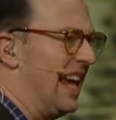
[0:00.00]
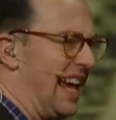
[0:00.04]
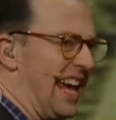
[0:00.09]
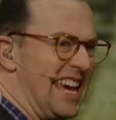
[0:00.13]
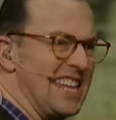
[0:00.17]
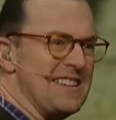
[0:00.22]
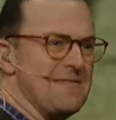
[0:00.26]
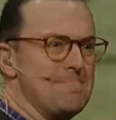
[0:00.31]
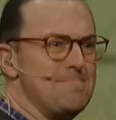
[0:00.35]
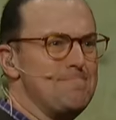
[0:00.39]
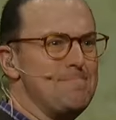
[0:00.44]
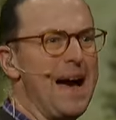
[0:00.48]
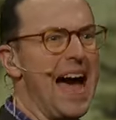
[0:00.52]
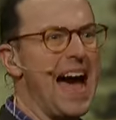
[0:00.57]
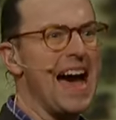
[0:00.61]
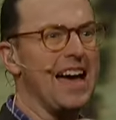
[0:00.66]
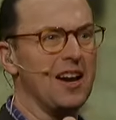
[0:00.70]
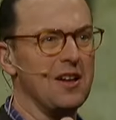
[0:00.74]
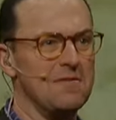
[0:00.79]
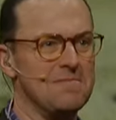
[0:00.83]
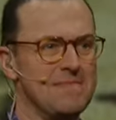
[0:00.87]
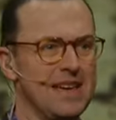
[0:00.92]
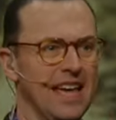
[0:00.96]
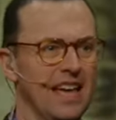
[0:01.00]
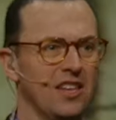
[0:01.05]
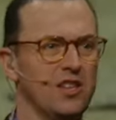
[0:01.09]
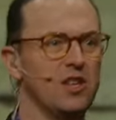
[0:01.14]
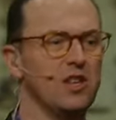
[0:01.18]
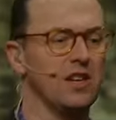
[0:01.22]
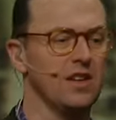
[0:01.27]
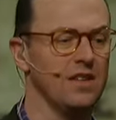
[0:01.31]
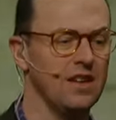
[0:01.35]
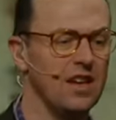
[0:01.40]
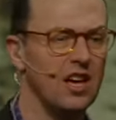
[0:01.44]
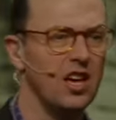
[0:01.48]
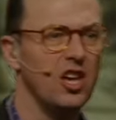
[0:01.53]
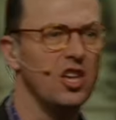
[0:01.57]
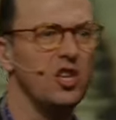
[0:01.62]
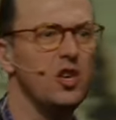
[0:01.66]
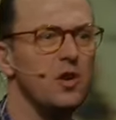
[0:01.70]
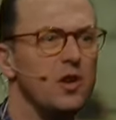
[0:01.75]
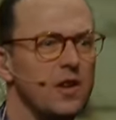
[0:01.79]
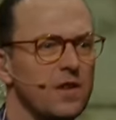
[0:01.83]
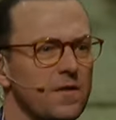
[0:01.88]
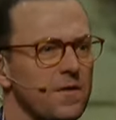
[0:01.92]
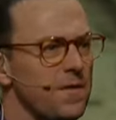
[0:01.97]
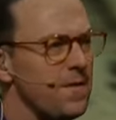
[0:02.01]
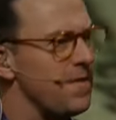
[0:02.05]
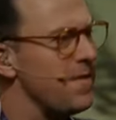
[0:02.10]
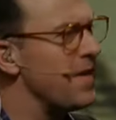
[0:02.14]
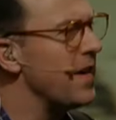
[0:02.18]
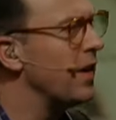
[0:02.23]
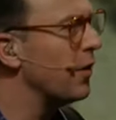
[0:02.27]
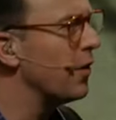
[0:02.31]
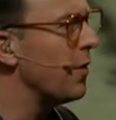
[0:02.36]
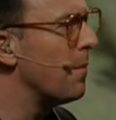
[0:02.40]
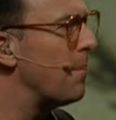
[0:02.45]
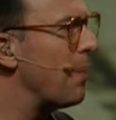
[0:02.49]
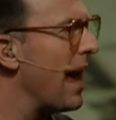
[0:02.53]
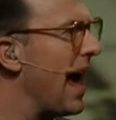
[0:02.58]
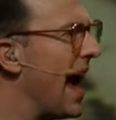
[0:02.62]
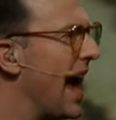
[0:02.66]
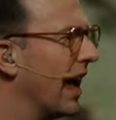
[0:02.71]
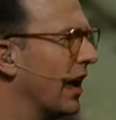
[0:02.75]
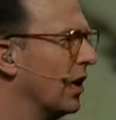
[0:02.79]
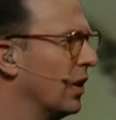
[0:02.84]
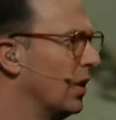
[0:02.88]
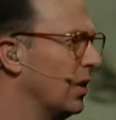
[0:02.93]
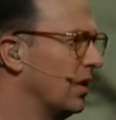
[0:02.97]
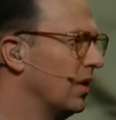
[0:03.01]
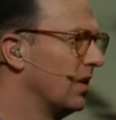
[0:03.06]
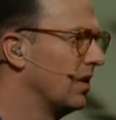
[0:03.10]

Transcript: In a battle, man, you could, you could feel the battle.